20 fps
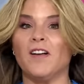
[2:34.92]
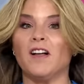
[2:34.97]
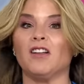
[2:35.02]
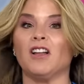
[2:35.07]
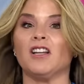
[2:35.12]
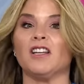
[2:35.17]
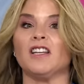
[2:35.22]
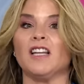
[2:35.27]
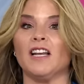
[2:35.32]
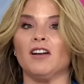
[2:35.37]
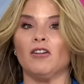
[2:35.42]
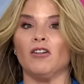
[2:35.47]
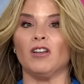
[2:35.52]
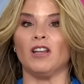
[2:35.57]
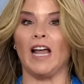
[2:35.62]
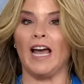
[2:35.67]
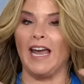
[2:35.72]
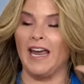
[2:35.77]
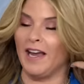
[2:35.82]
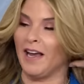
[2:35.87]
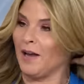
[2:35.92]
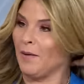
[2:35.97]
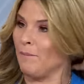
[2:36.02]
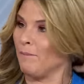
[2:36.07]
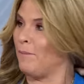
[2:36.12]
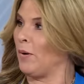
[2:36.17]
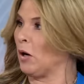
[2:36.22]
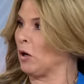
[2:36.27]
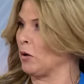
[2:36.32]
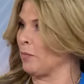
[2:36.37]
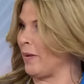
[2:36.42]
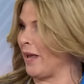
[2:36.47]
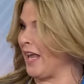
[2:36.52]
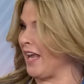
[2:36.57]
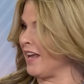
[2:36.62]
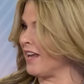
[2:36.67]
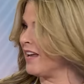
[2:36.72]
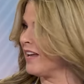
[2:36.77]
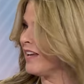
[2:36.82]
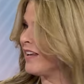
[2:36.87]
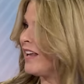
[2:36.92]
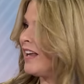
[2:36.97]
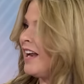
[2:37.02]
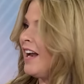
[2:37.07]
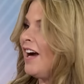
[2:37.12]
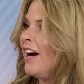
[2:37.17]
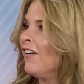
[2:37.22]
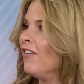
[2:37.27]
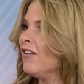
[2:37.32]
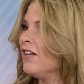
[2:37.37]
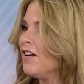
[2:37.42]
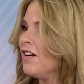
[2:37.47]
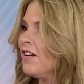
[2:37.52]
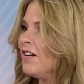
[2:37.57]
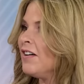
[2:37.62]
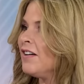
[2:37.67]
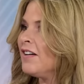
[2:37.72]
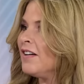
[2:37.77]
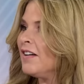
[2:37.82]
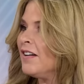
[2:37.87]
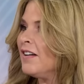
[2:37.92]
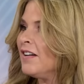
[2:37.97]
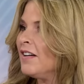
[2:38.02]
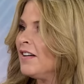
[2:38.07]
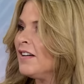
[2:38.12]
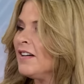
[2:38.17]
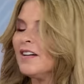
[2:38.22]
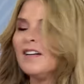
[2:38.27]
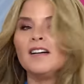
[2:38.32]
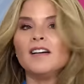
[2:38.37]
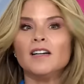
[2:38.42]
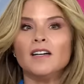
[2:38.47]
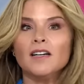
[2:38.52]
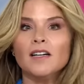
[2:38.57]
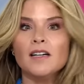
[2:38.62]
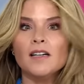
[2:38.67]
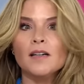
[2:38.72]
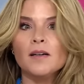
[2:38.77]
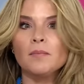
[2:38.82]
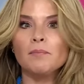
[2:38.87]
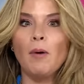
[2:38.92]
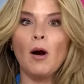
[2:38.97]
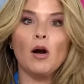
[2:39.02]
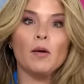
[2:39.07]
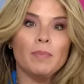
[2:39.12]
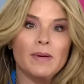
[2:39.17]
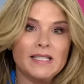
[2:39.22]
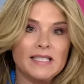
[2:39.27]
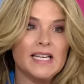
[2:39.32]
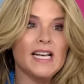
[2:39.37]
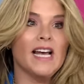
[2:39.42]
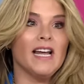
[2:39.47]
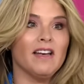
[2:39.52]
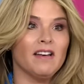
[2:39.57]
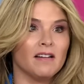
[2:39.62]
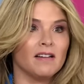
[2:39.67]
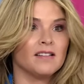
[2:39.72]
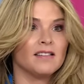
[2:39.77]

feel a little like Barbie. You yeah. know? Barbie's trending. Barbie's in.